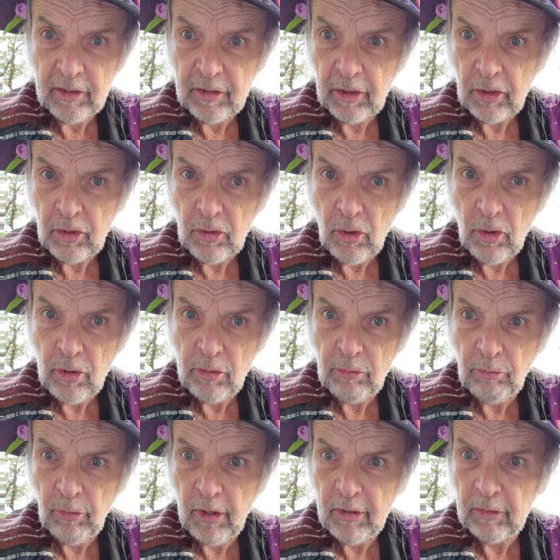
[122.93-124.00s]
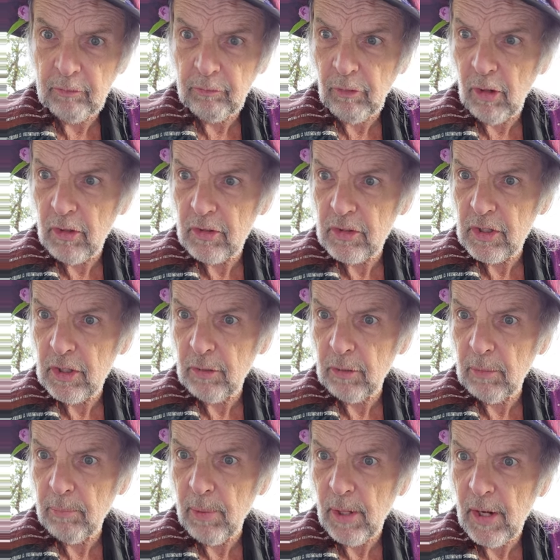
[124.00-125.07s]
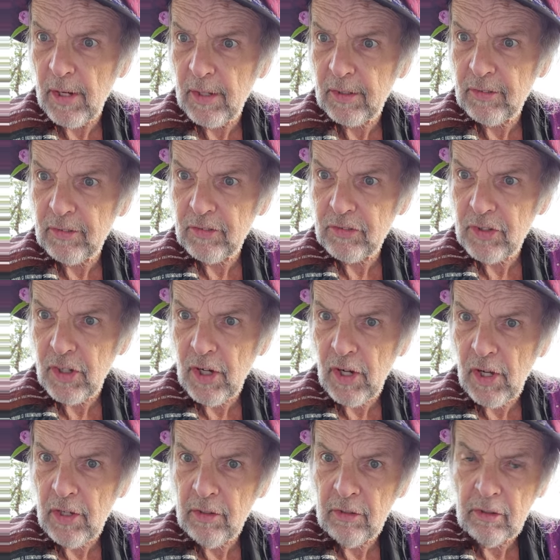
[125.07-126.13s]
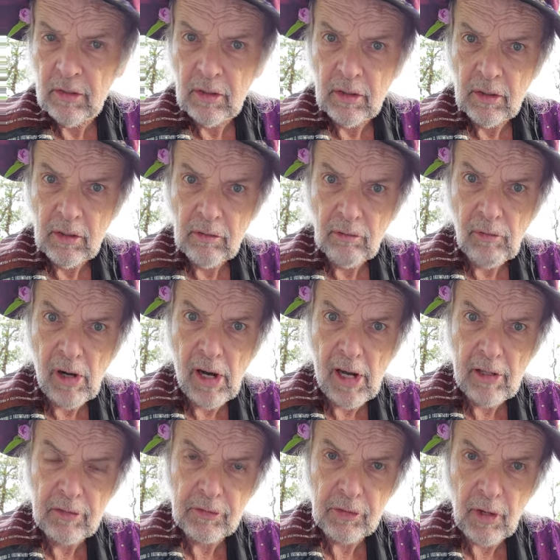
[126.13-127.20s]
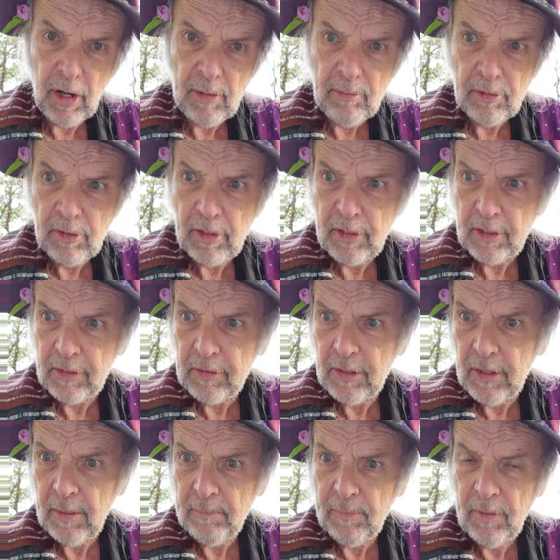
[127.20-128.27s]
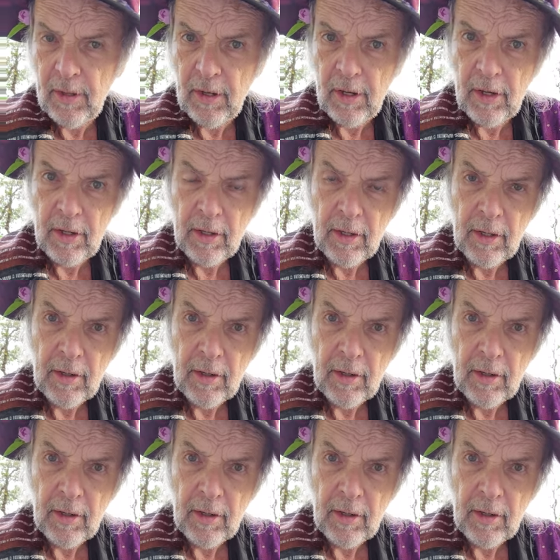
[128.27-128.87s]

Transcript: of the northwest frontier of Pakistan? Wild tribal area up there?